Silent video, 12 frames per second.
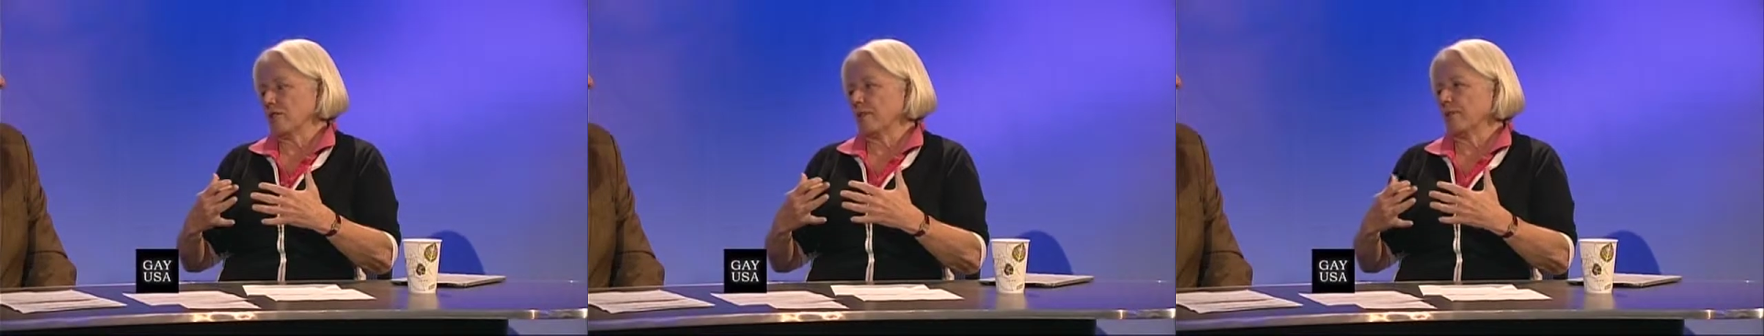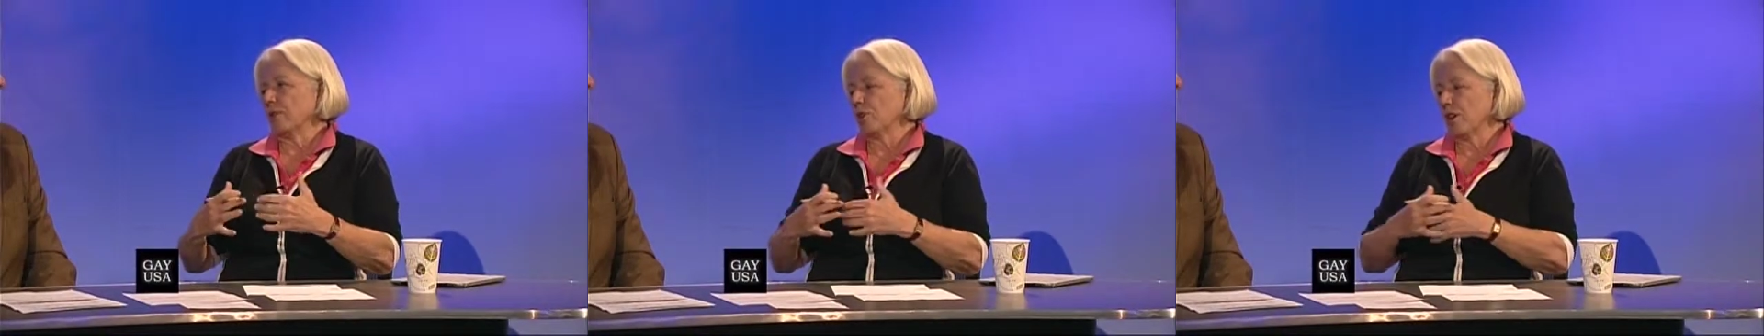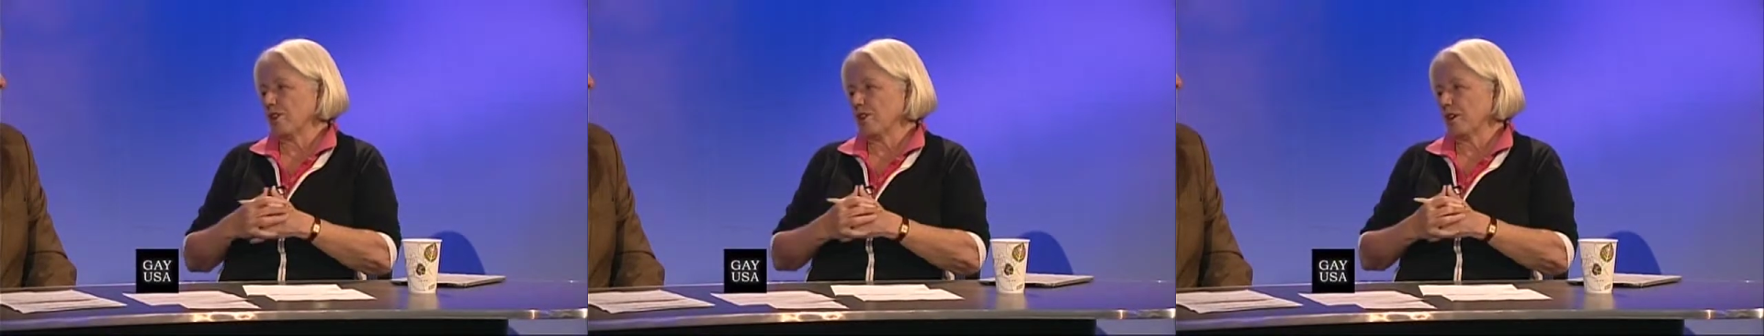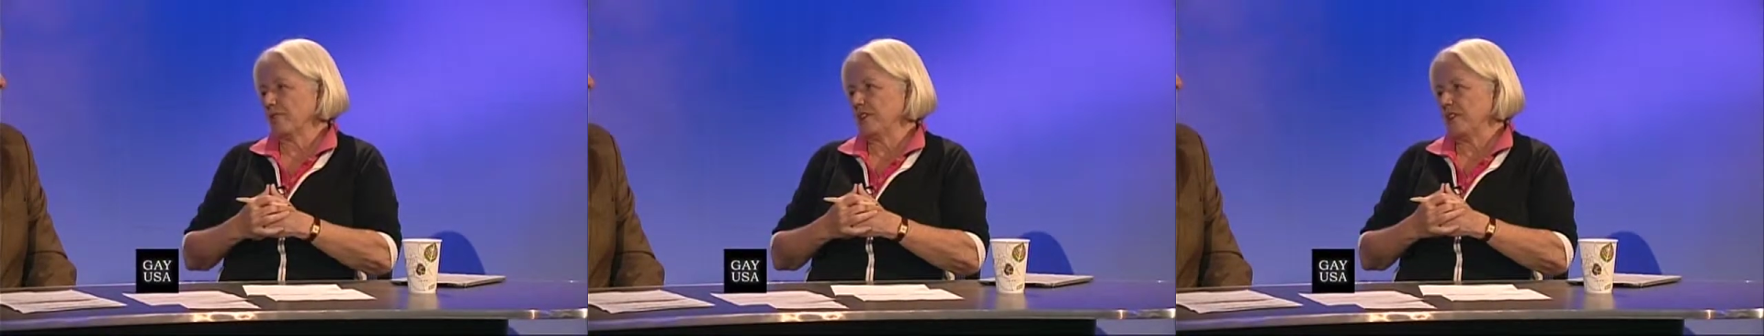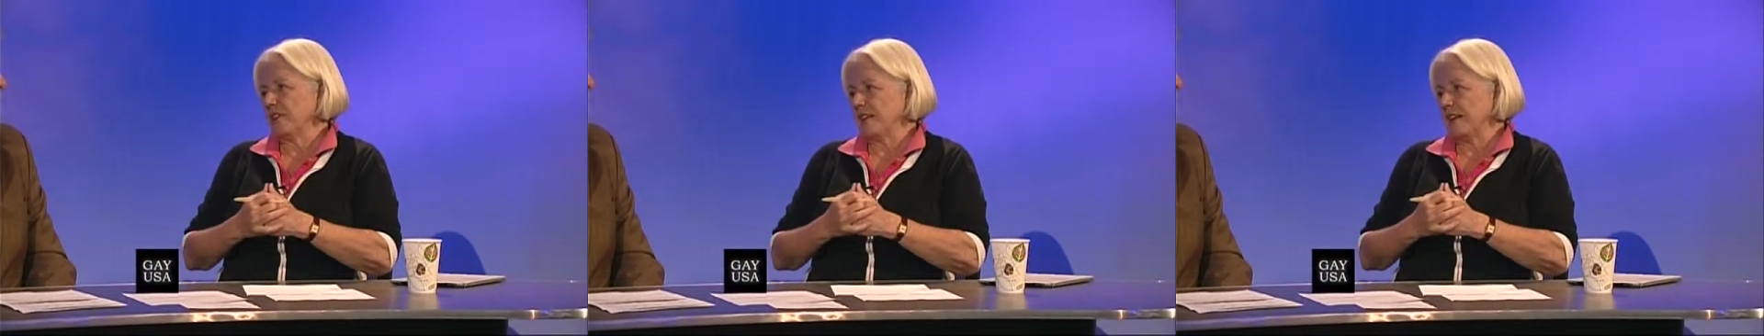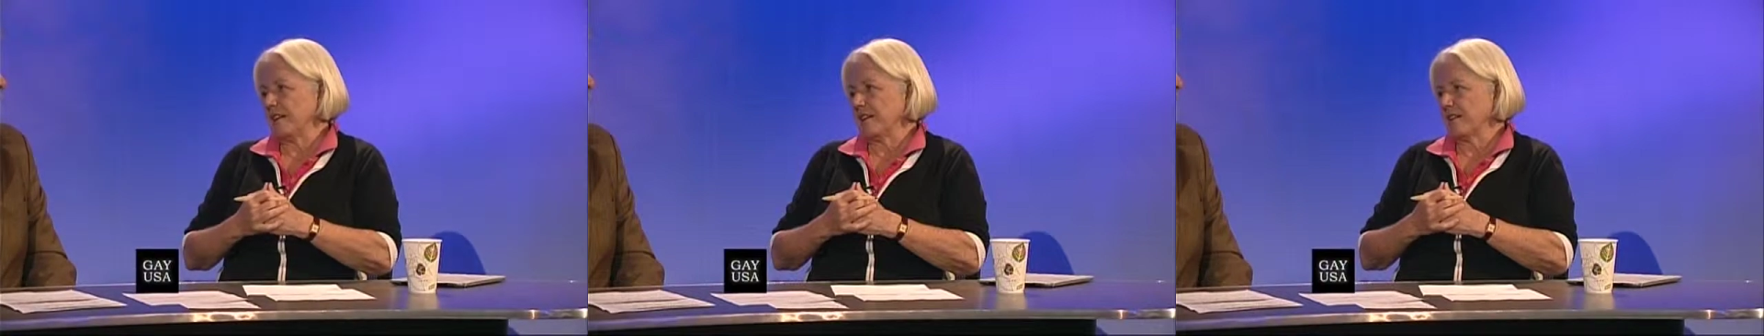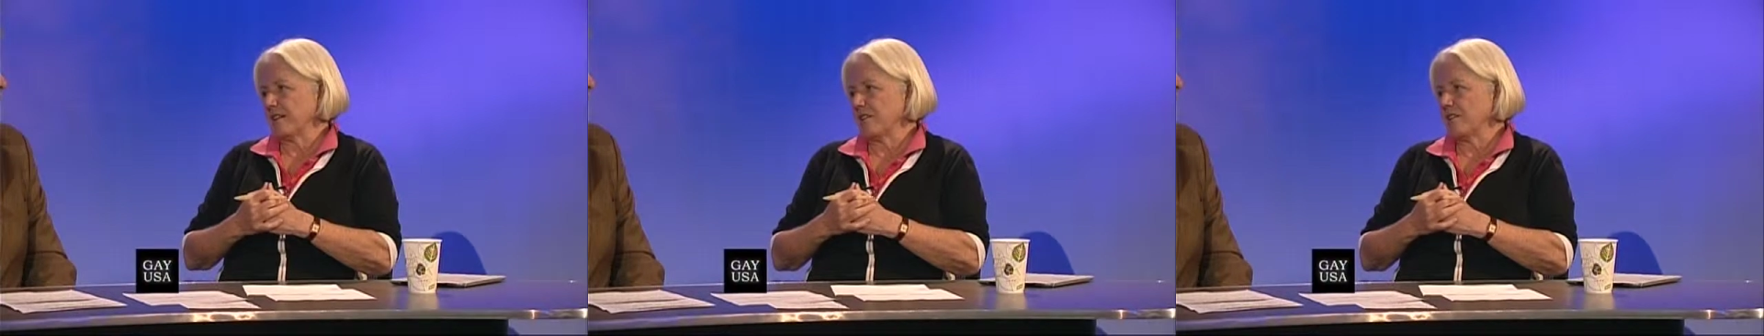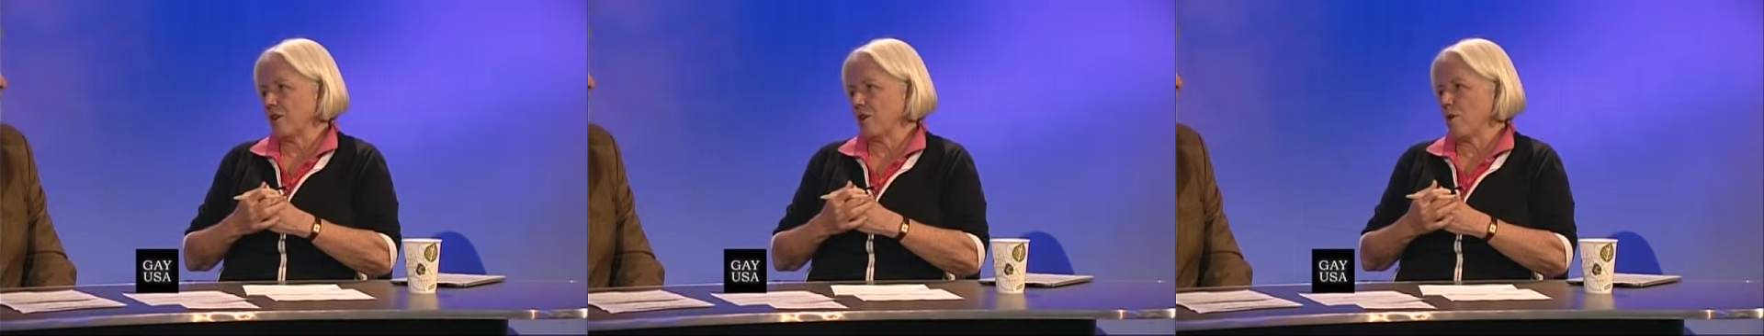of her HIV status.
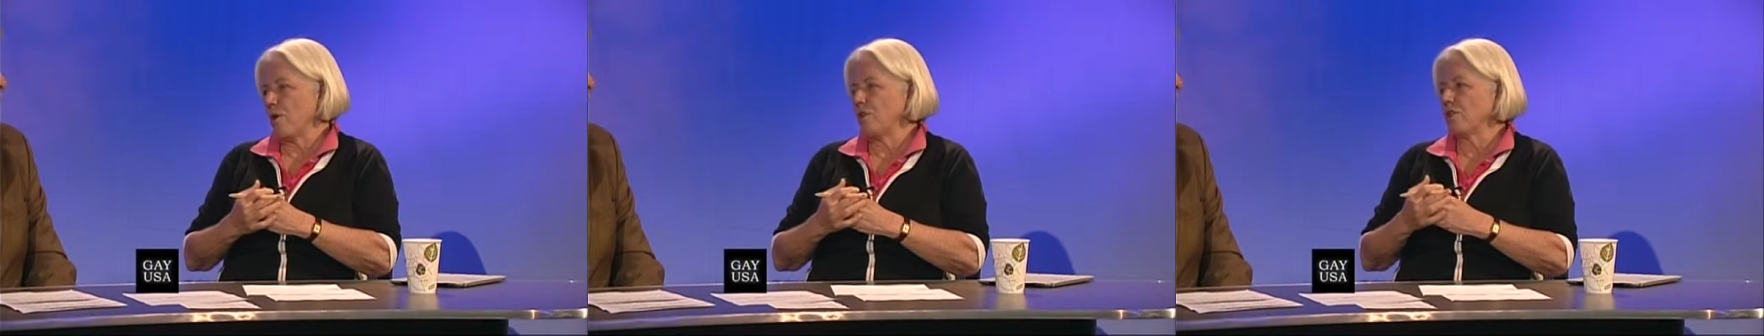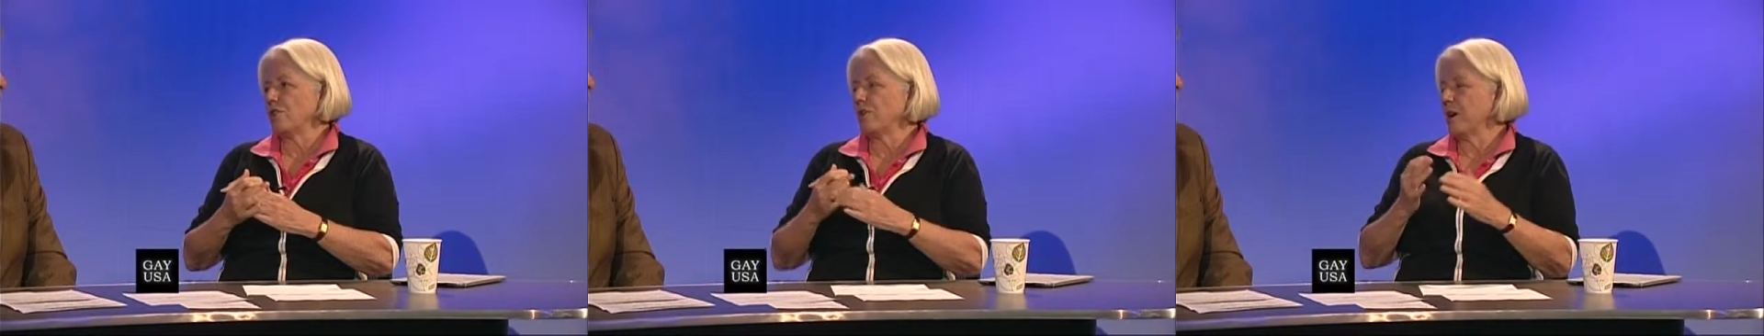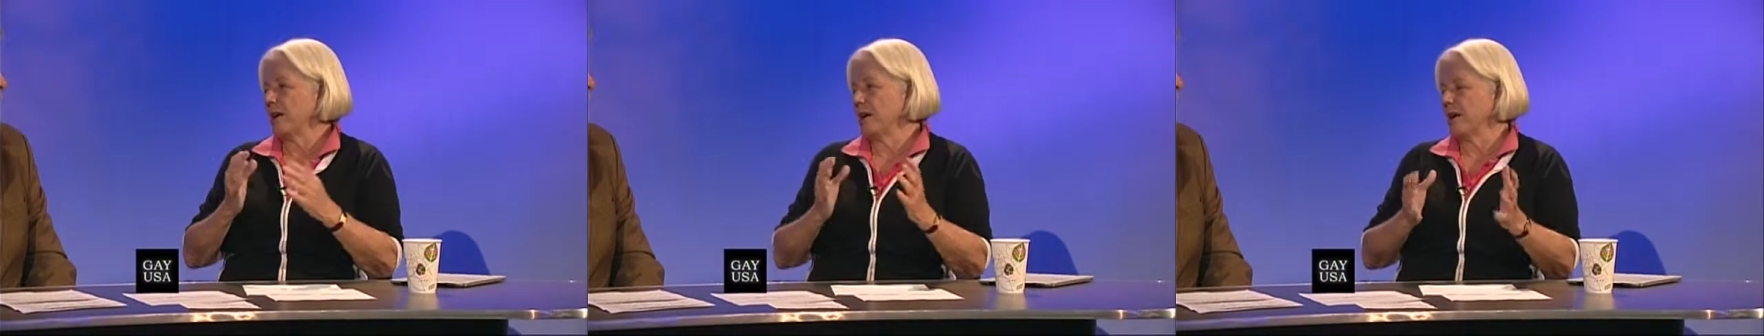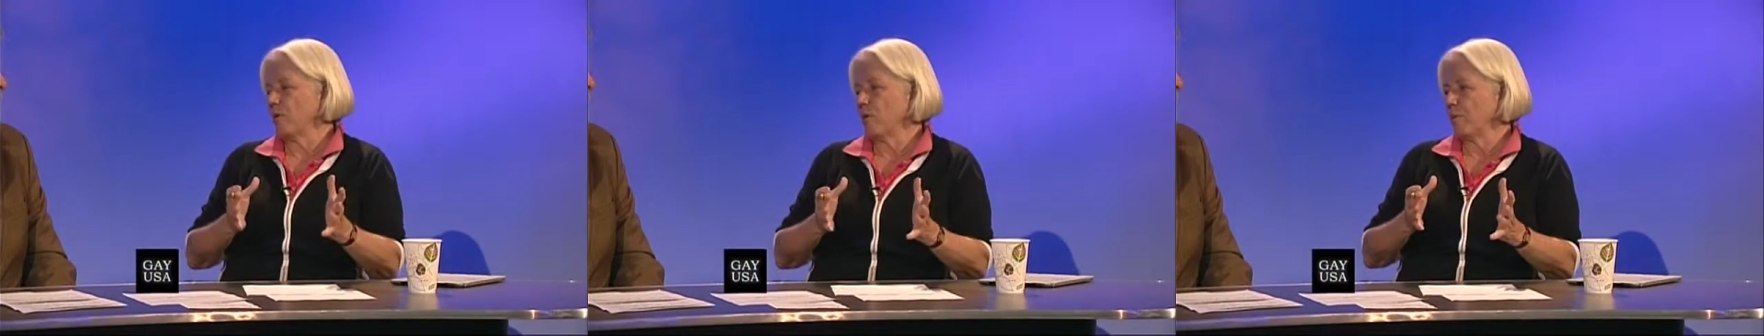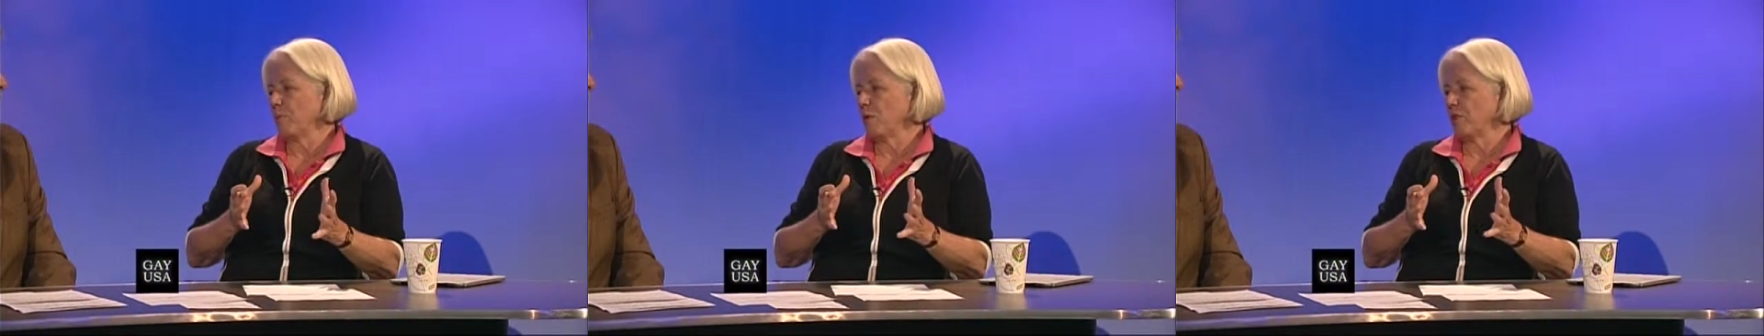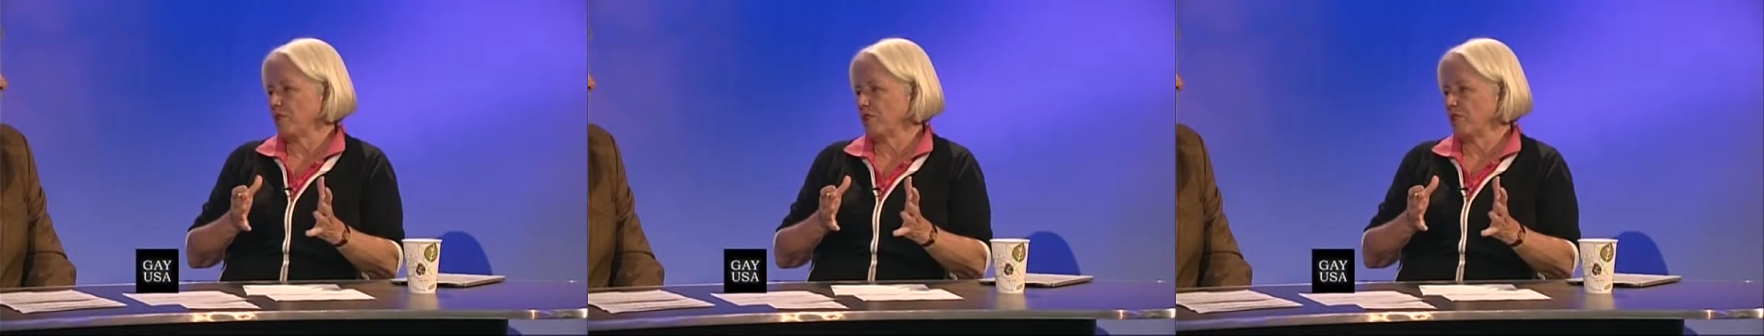So she went in at one point,